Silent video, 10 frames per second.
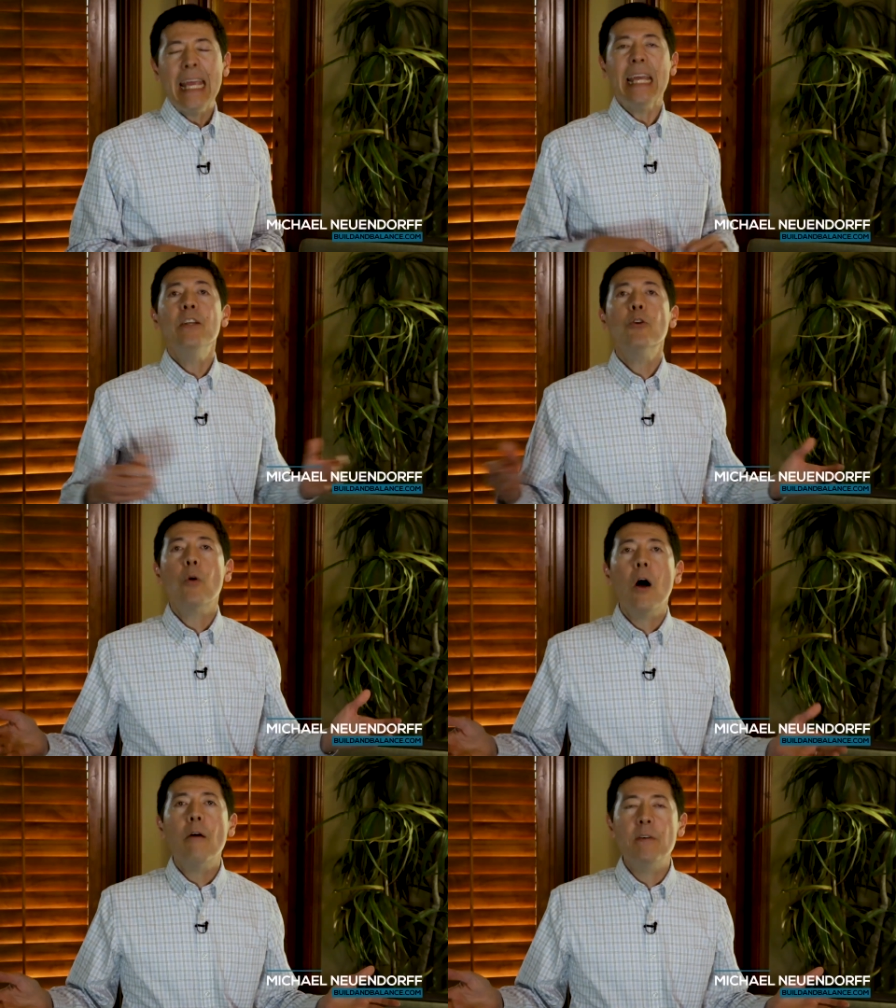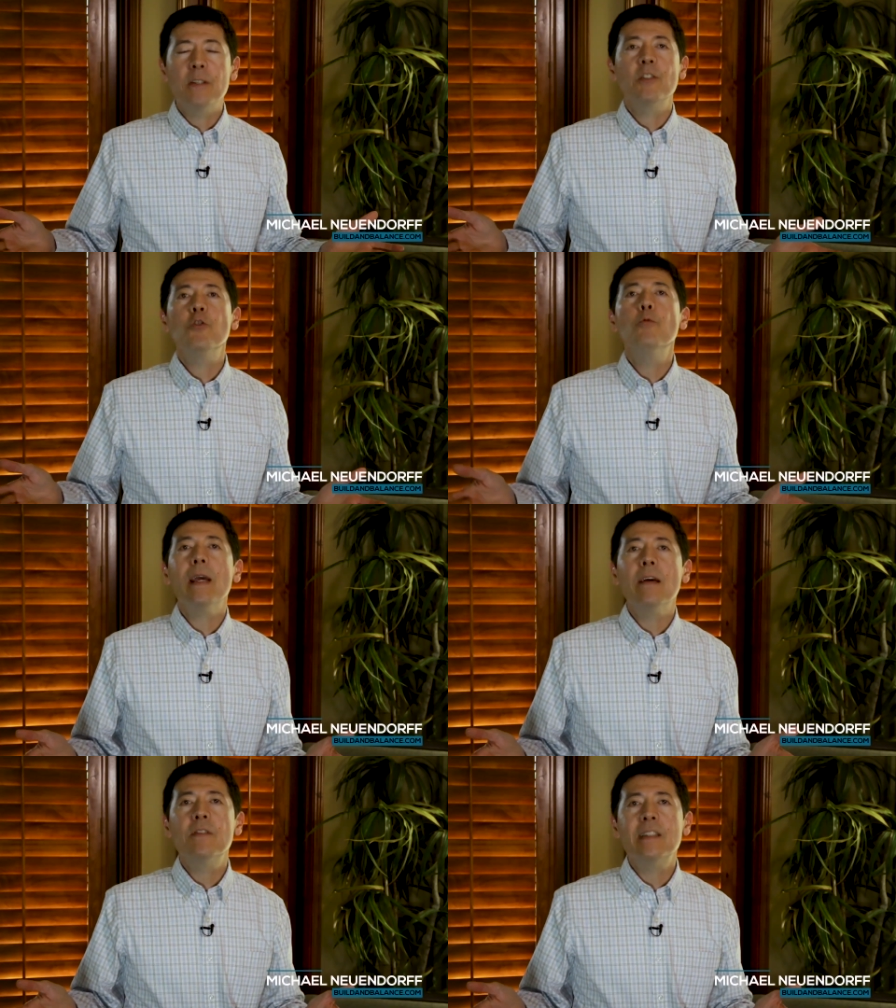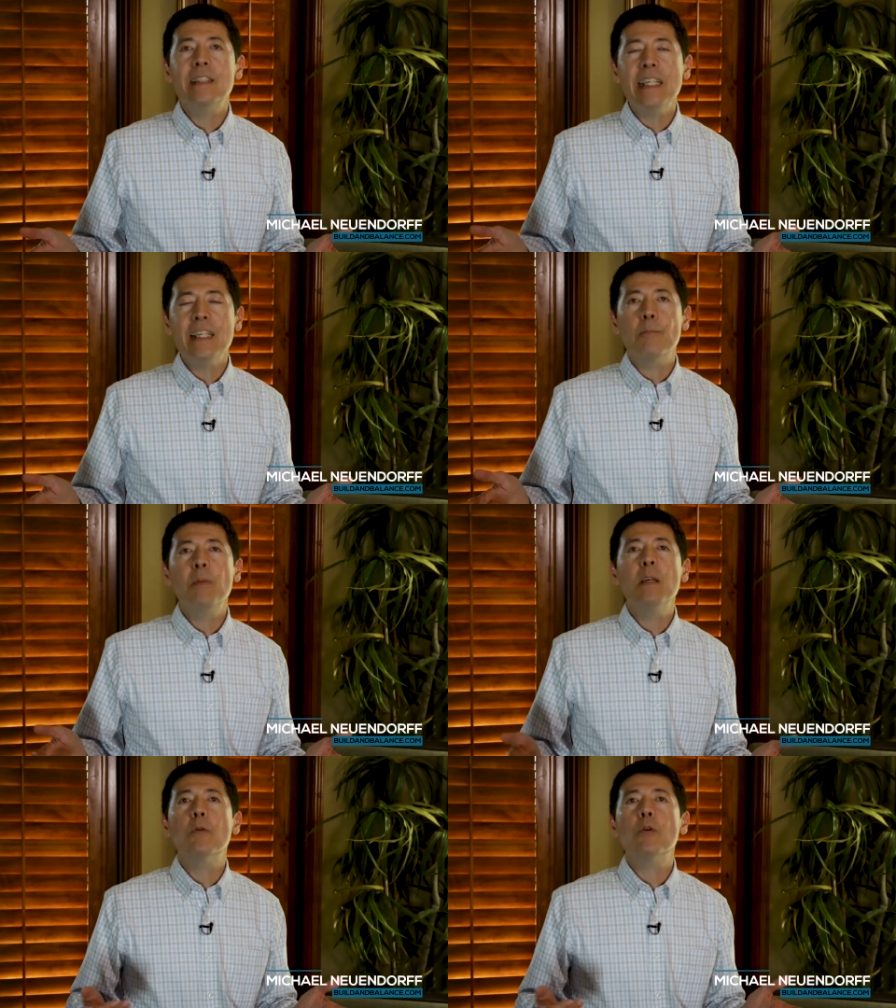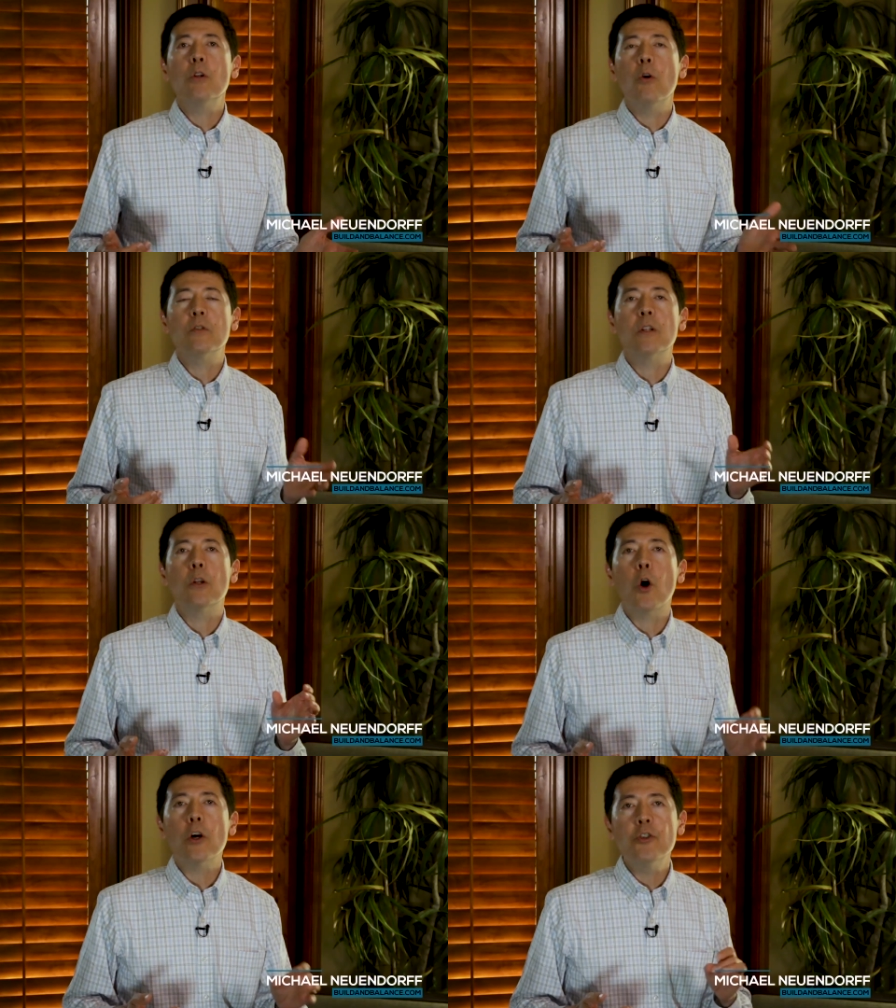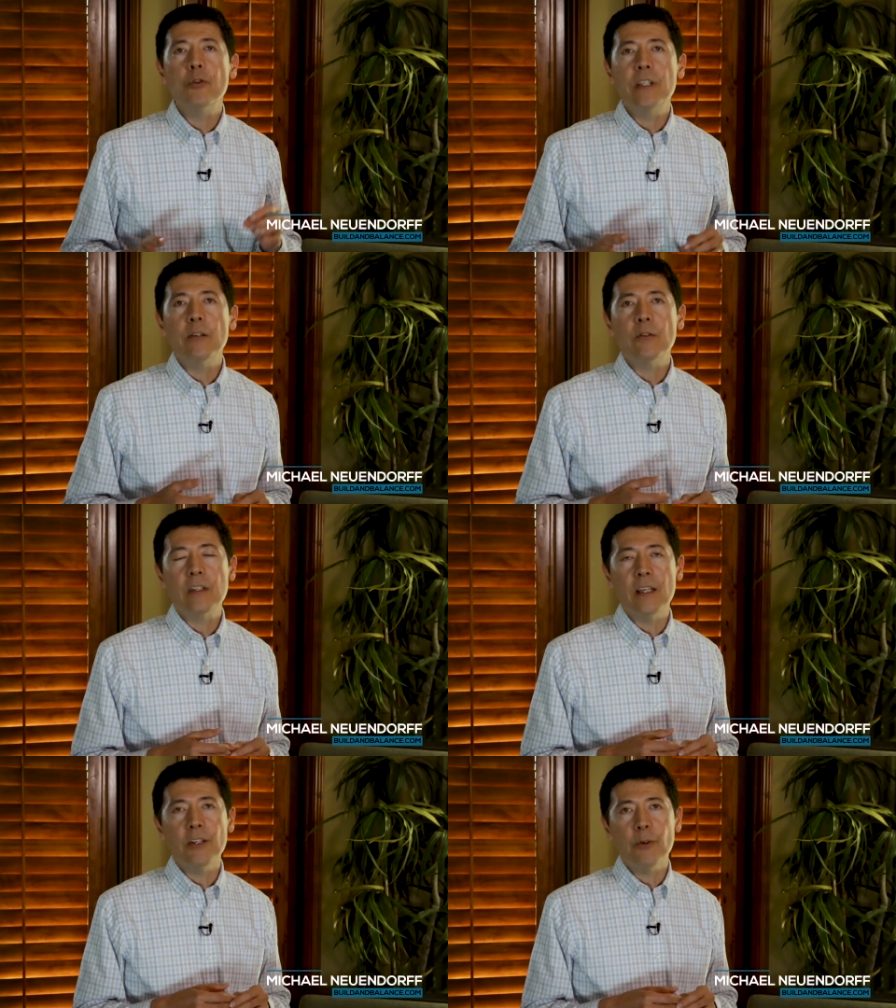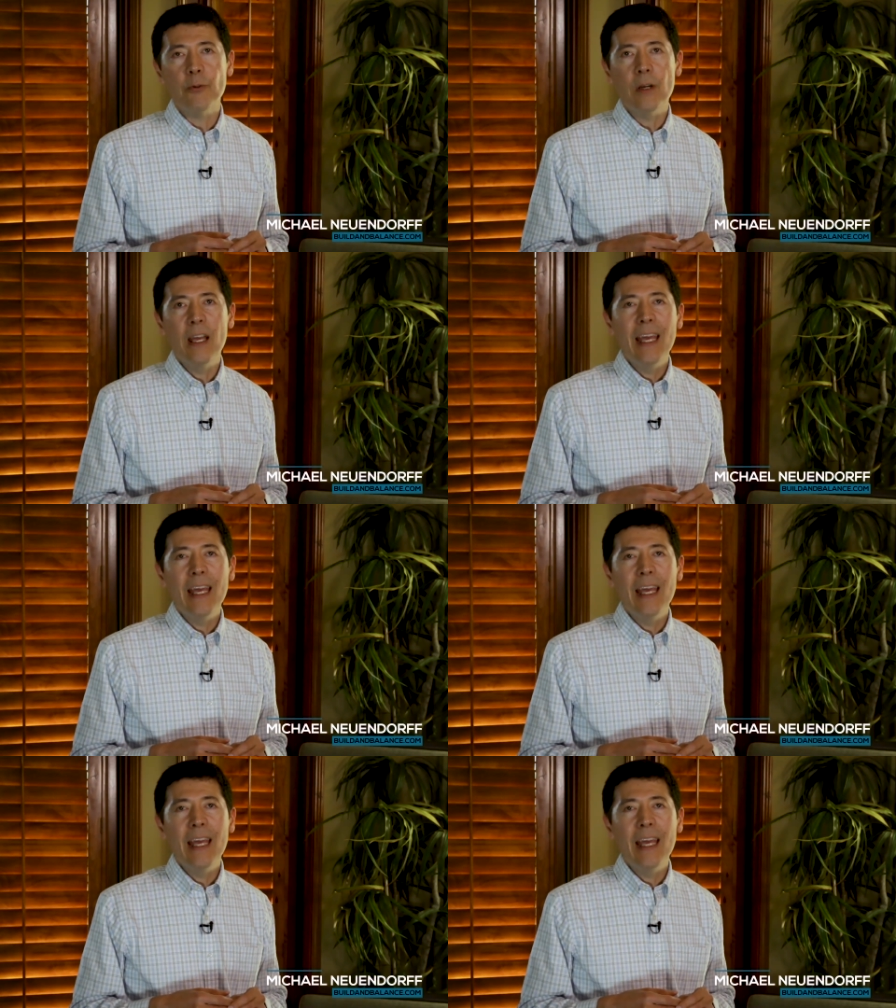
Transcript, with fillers: In your office, you may have seen people close larger deals than you,